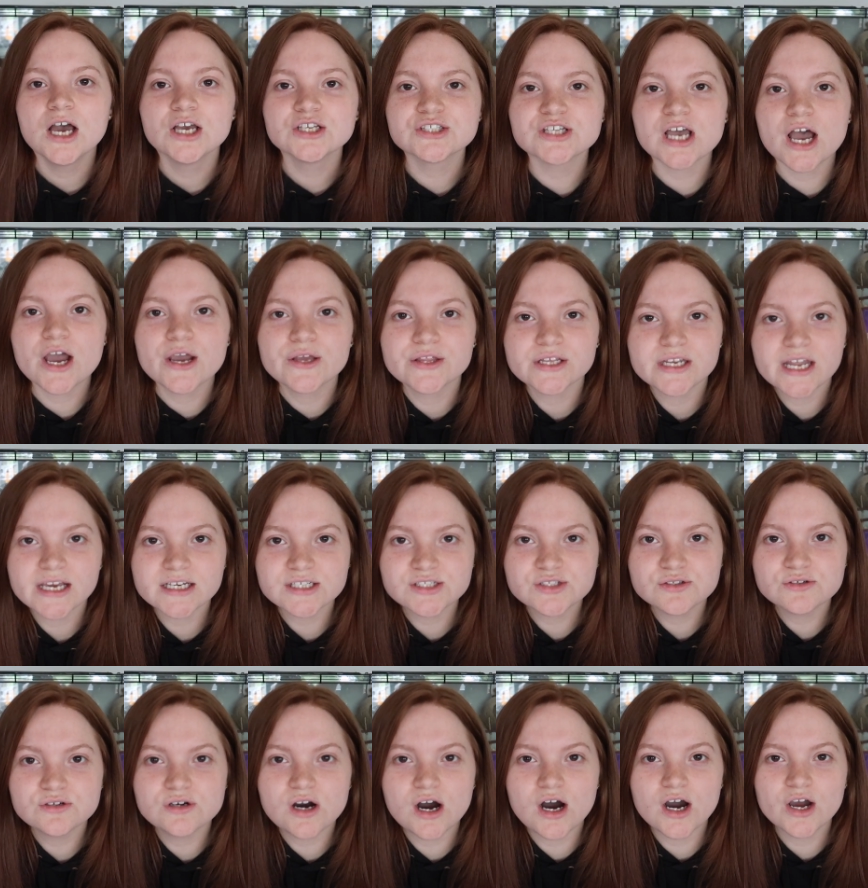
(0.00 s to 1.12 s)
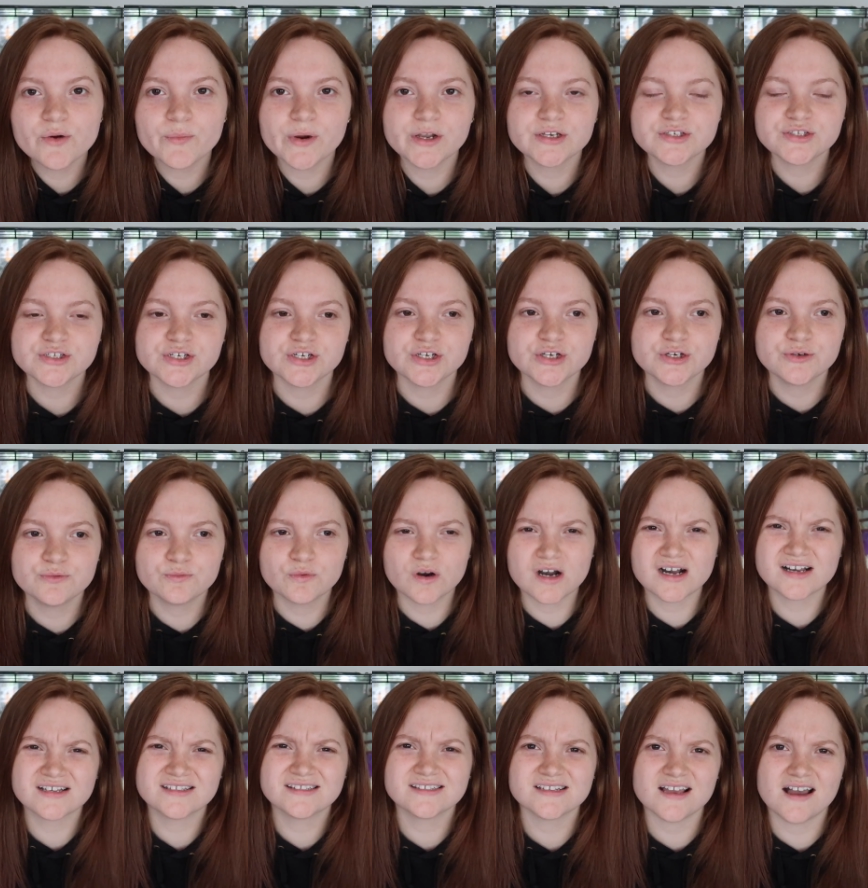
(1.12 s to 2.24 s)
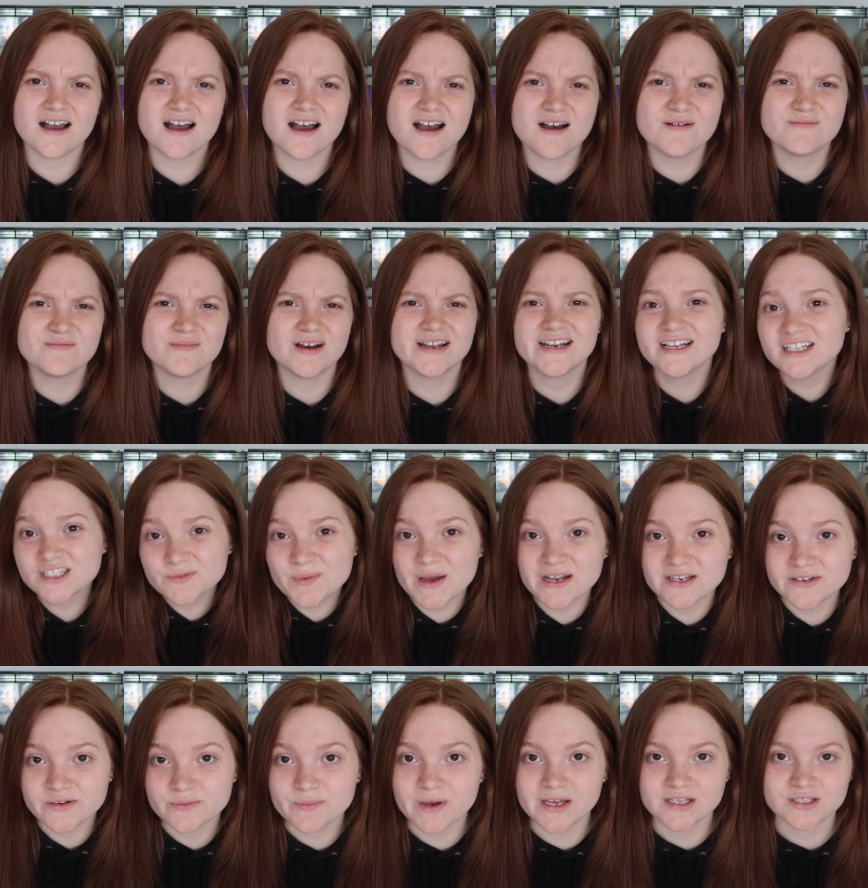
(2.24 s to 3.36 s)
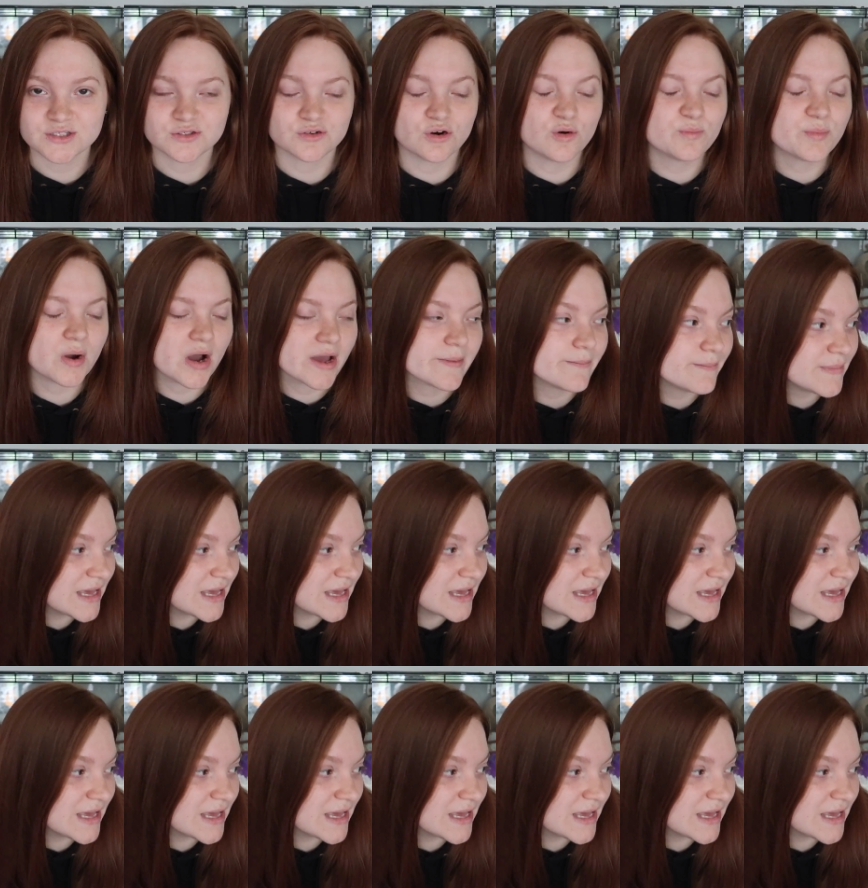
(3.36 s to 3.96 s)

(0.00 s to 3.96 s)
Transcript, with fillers: So the next store I went to was um, an independent pet store by